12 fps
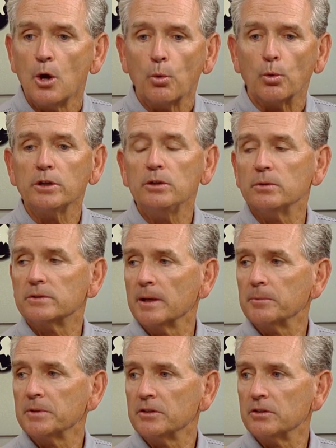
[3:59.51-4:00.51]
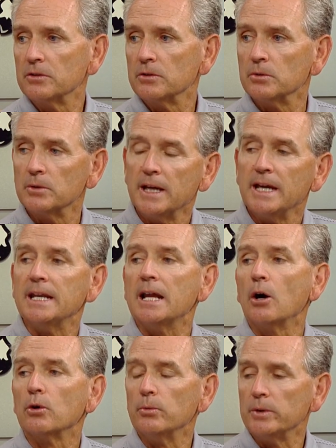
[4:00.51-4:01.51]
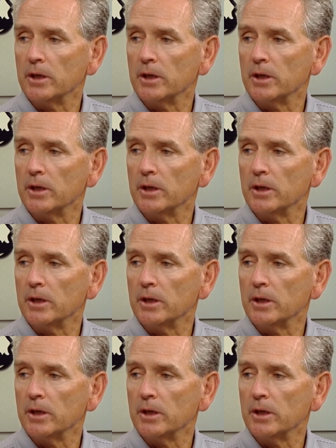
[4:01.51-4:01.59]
what are you attempting to do and how can we